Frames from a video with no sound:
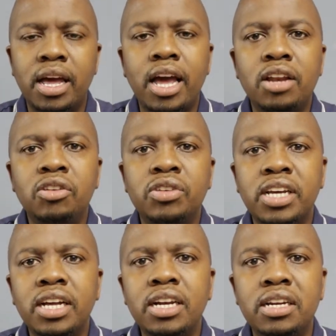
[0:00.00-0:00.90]
and you
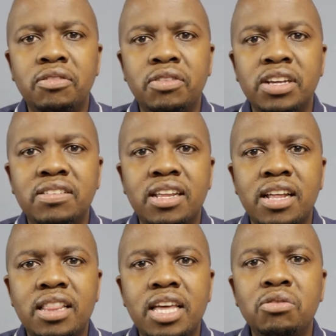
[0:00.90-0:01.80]
tell an investor
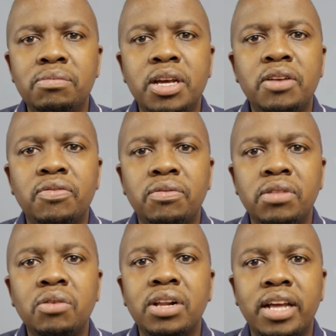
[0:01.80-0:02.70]
that they
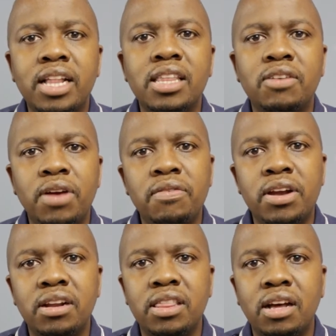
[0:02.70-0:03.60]
will get that
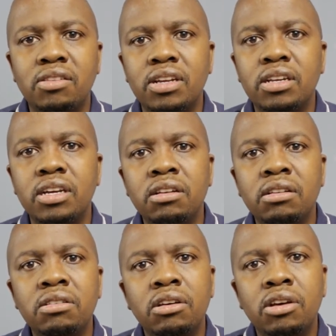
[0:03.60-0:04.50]
500,000
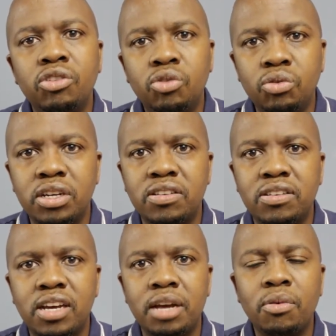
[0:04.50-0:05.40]
in 2 years'
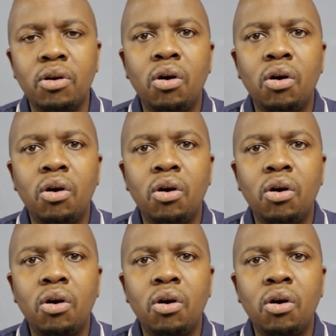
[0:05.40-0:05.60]
time.